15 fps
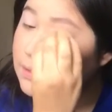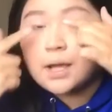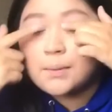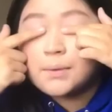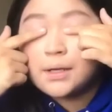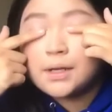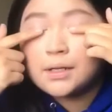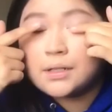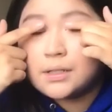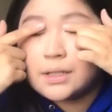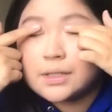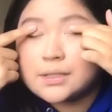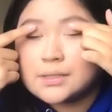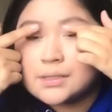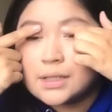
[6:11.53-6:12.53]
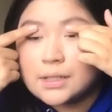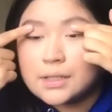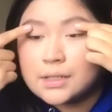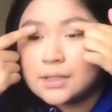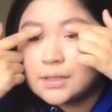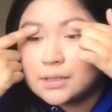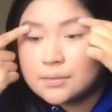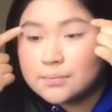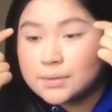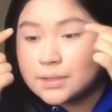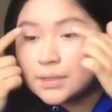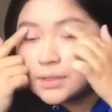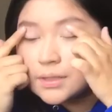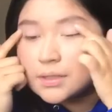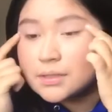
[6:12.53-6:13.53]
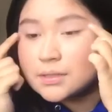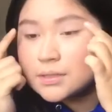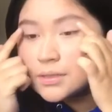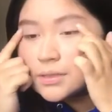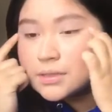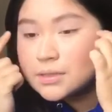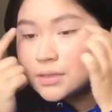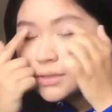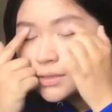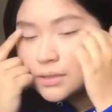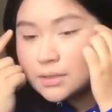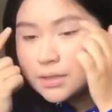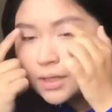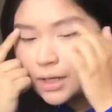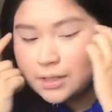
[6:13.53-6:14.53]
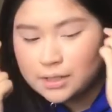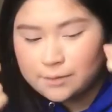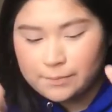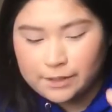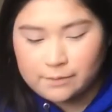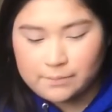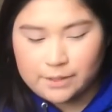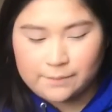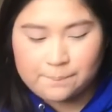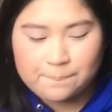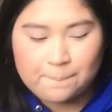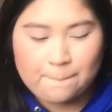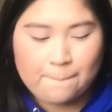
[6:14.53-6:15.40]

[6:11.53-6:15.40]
I'm not gonna like set it because I need pigment.